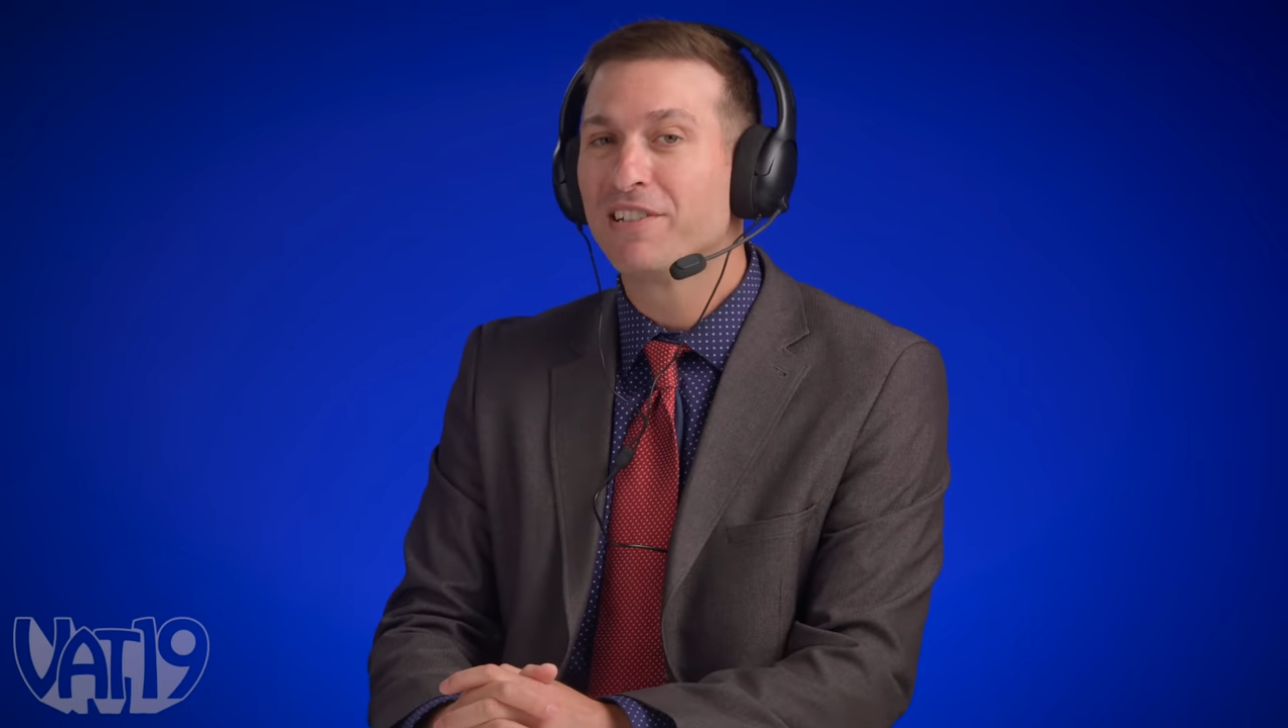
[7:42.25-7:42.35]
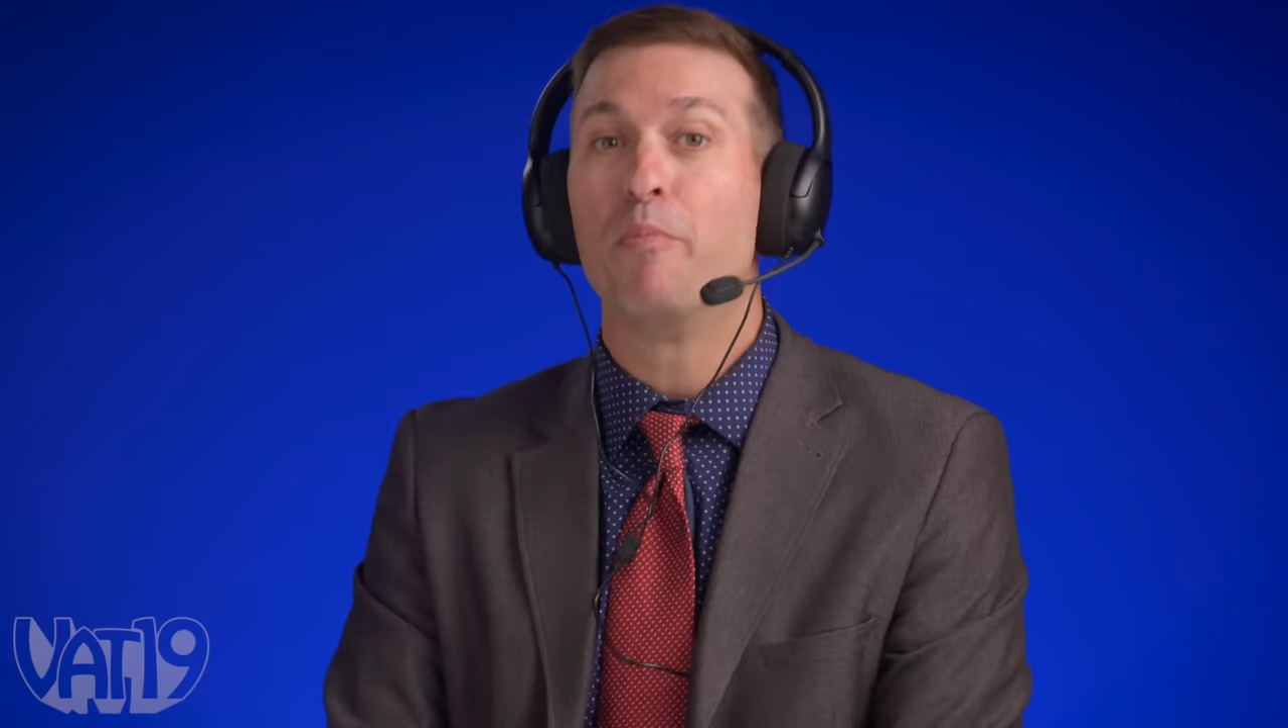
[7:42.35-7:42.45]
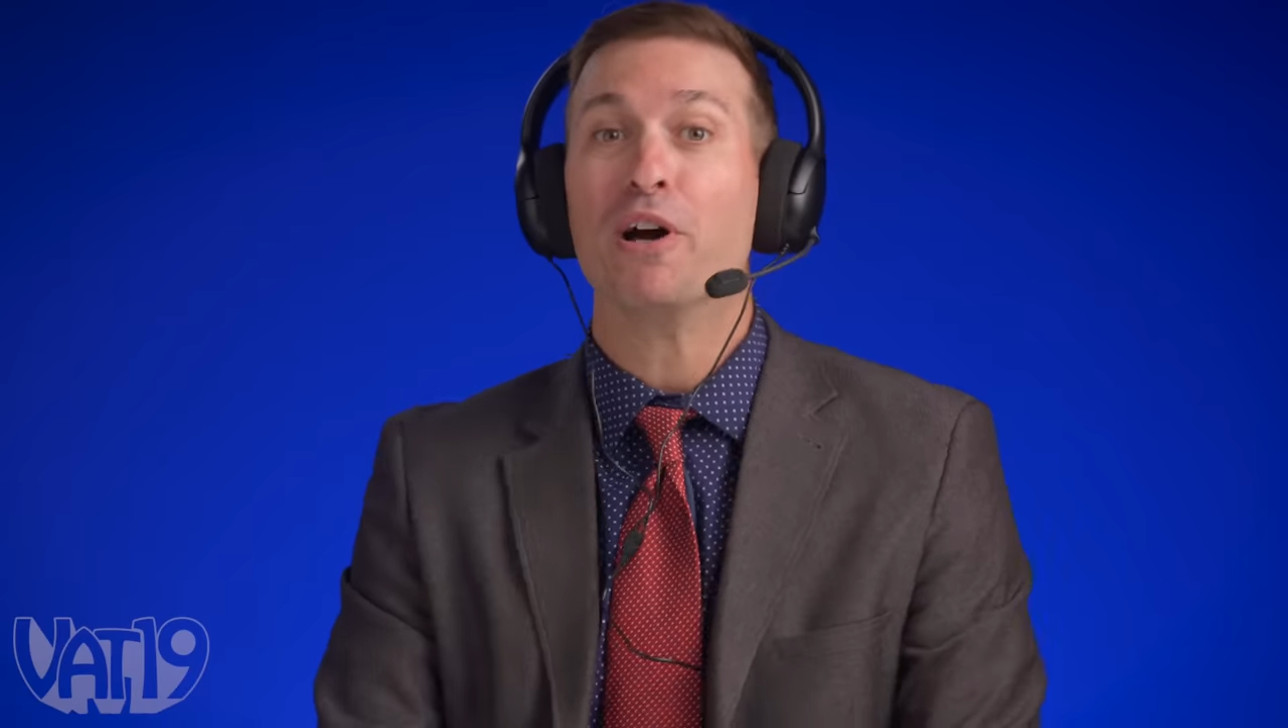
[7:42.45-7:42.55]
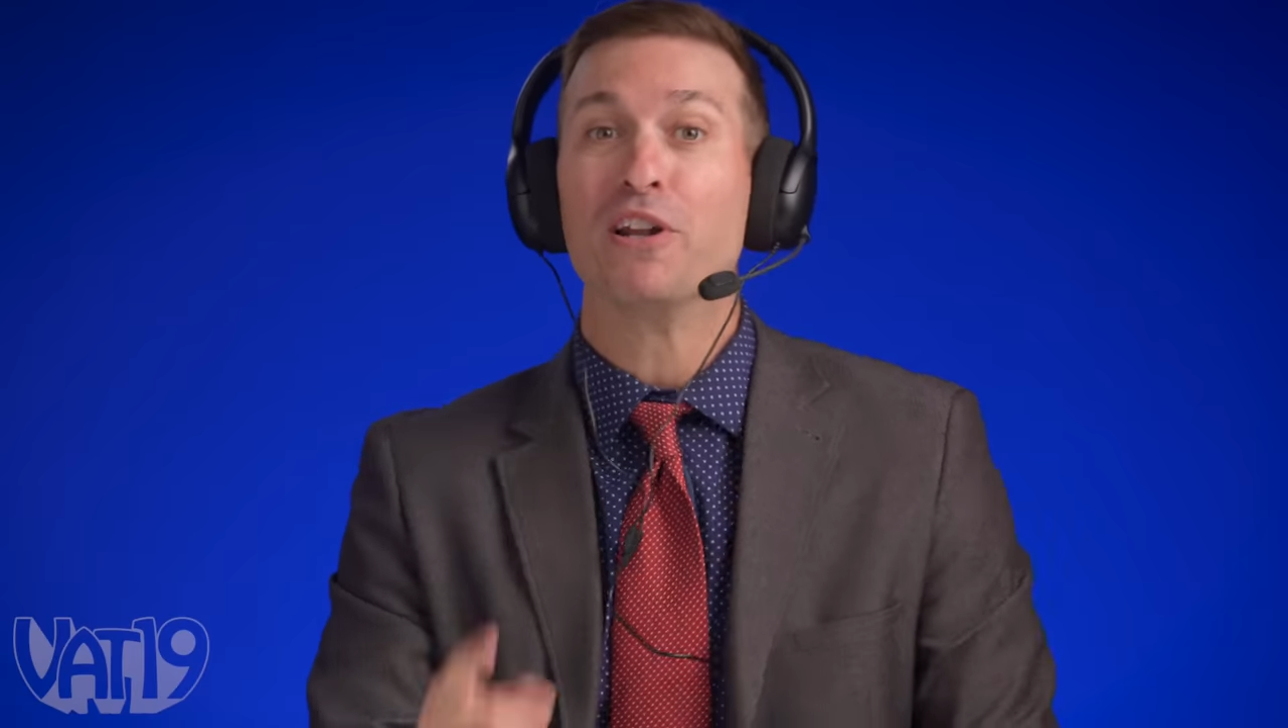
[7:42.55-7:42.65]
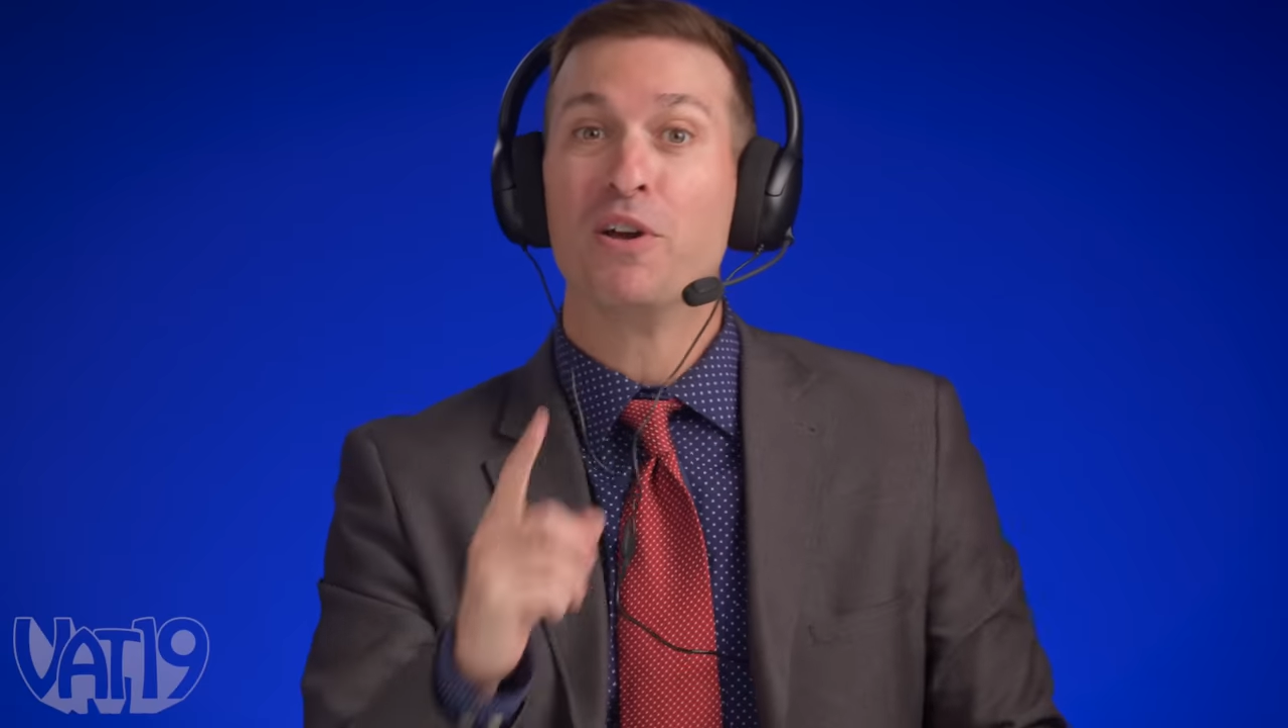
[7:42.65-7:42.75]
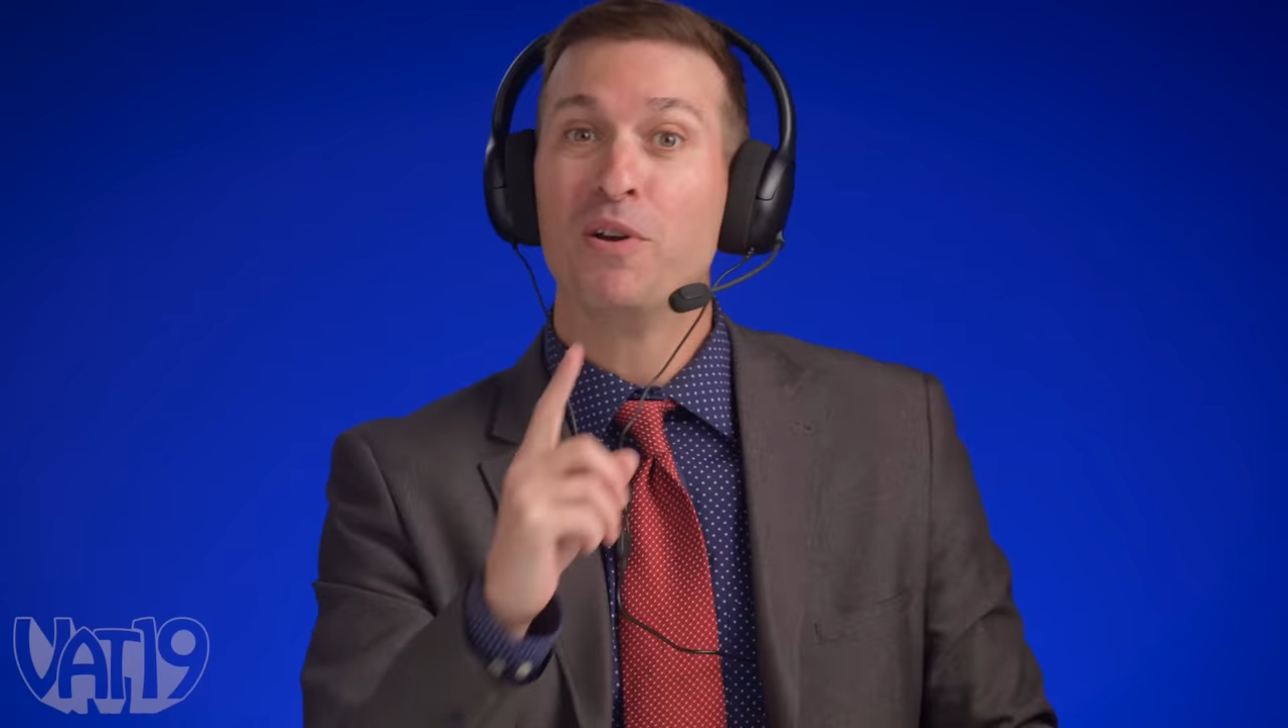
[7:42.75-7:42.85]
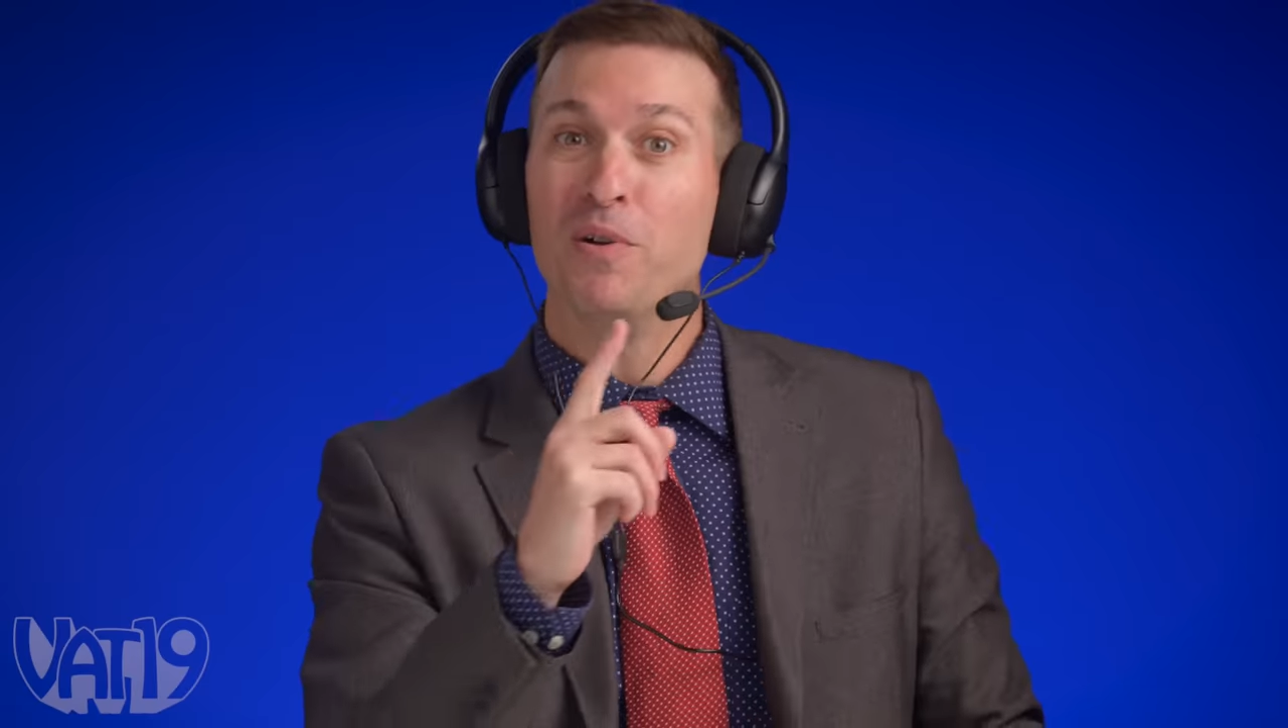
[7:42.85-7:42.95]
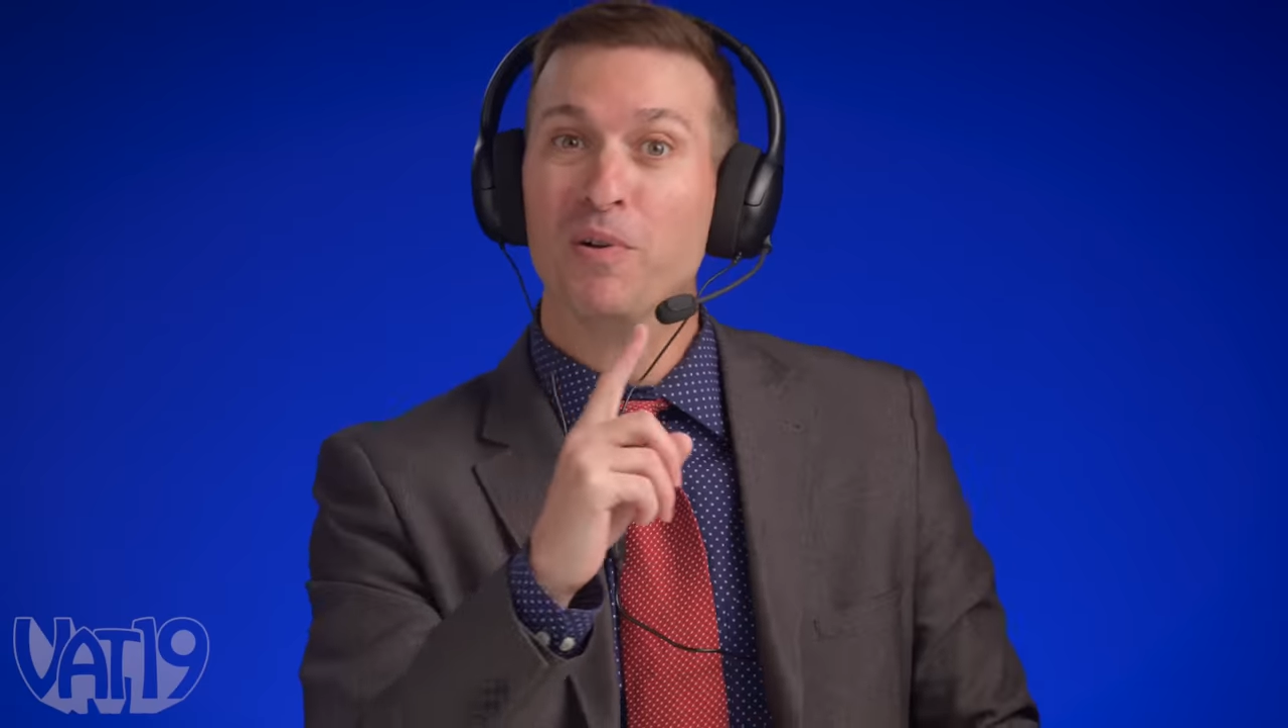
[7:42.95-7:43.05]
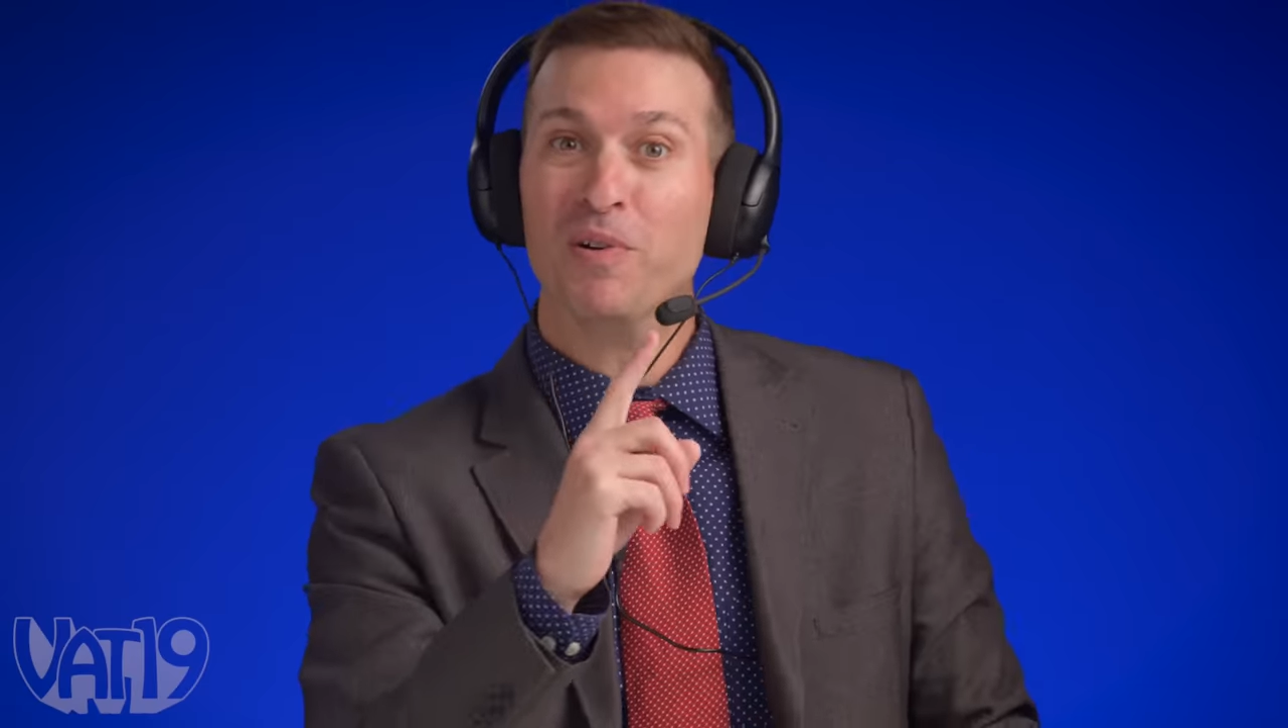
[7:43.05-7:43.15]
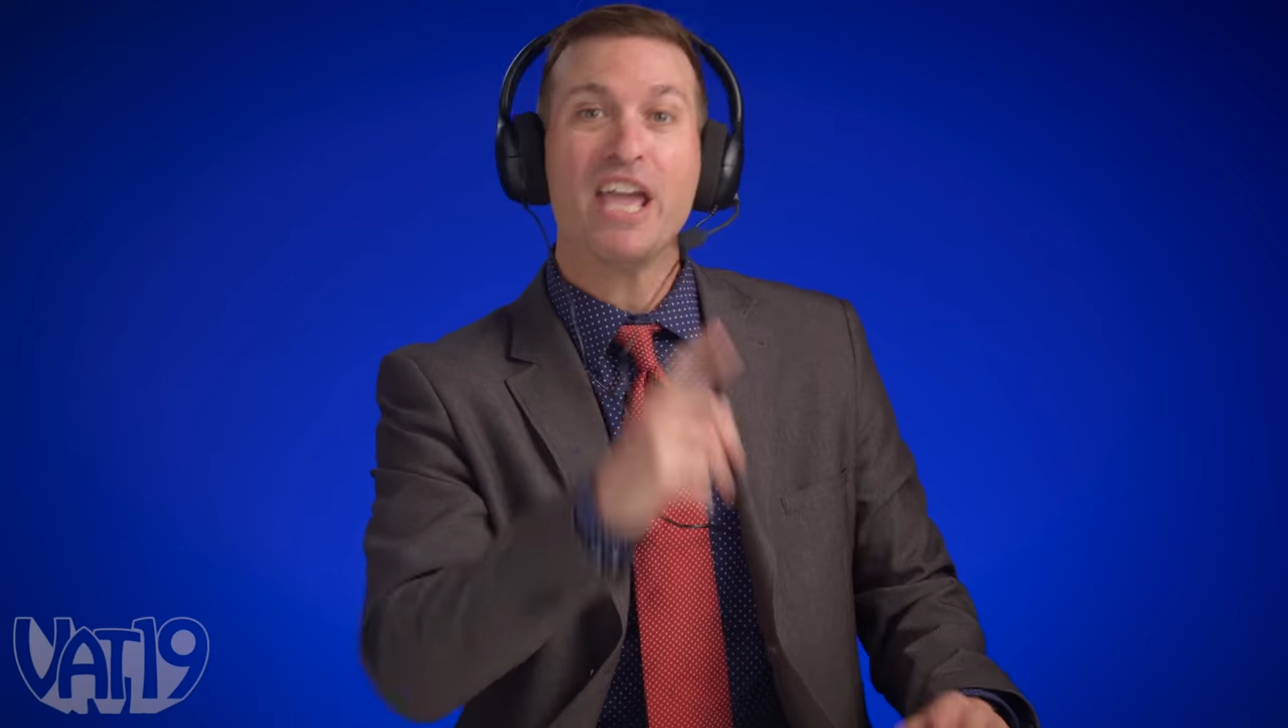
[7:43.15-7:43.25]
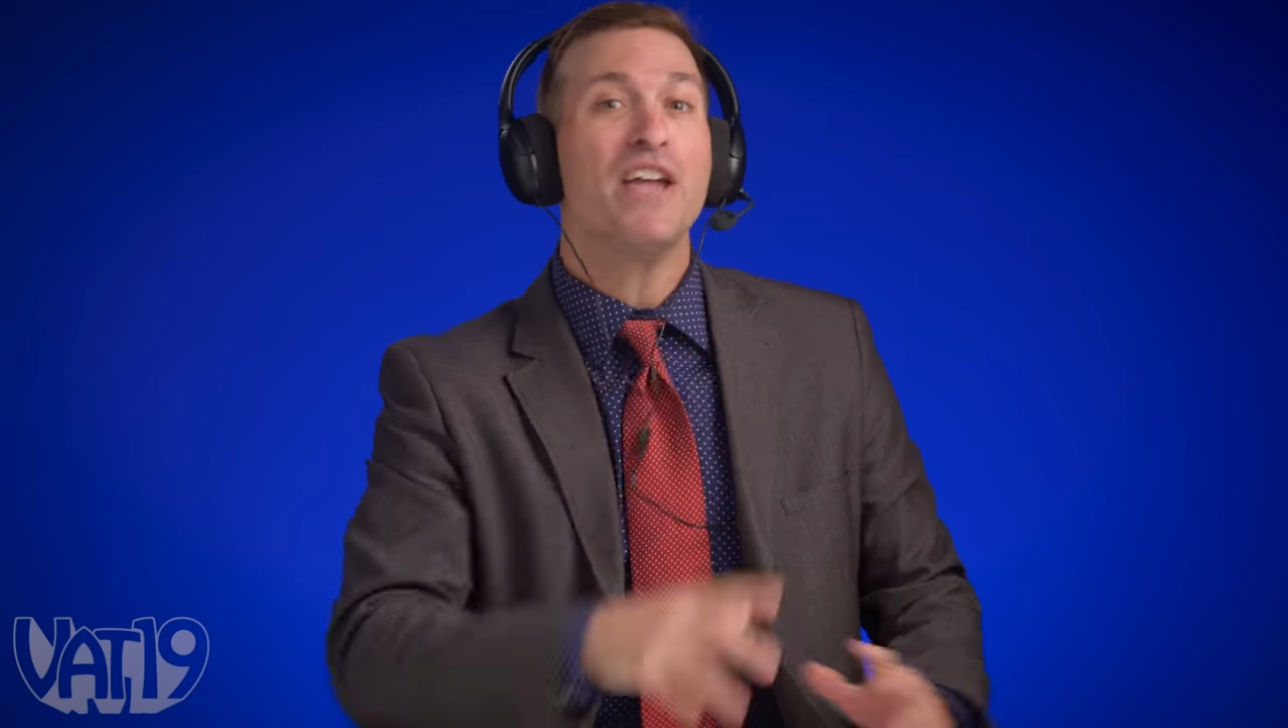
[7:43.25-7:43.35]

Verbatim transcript: but who.